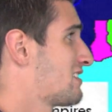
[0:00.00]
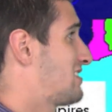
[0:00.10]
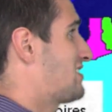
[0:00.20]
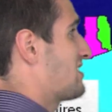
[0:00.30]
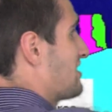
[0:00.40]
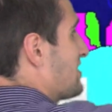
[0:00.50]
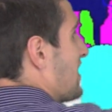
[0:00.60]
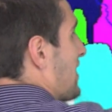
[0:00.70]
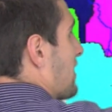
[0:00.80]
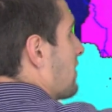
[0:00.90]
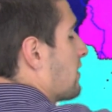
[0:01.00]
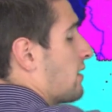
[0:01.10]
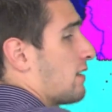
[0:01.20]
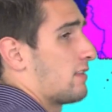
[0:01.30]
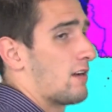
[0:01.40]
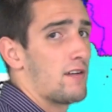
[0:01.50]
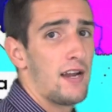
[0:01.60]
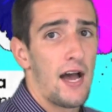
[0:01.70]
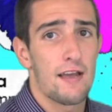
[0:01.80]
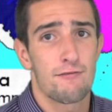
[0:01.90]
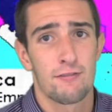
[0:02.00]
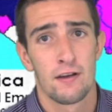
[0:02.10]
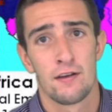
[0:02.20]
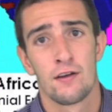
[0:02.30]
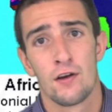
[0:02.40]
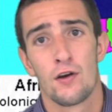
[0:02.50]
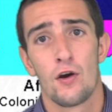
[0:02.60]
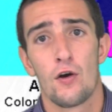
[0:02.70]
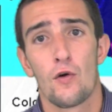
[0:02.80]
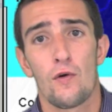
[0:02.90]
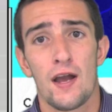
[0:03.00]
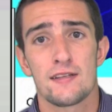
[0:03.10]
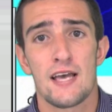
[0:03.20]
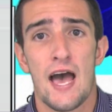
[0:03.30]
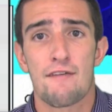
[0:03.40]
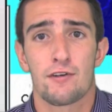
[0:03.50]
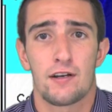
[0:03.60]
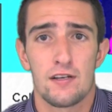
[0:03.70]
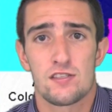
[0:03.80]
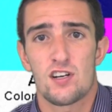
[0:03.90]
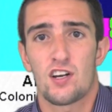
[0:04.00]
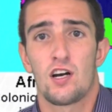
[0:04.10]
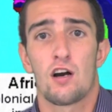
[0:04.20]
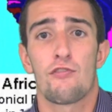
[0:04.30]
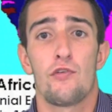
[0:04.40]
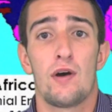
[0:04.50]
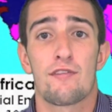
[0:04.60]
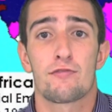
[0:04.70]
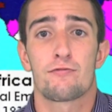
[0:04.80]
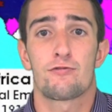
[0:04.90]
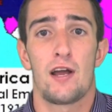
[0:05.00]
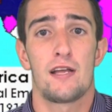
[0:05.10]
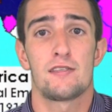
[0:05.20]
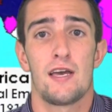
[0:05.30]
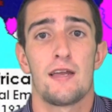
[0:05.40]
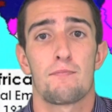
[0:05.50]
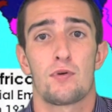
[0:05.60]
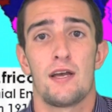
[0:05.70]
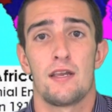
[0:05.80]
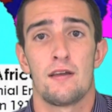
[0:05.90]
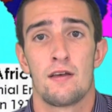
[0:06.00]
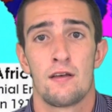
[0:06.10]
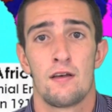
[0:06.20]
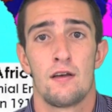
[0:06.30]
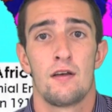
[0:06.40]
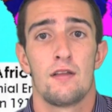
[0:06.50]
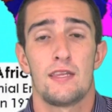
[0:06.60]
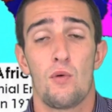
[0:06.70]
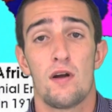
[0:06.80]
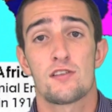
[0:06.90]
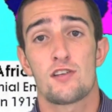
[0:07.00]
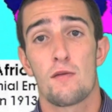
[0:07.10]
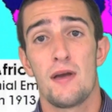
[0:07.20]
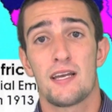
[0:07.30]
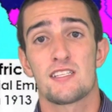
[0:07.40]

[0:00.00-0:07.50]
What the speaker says: stick their knife right into Africa and start carving away from France and Britain. They want to start making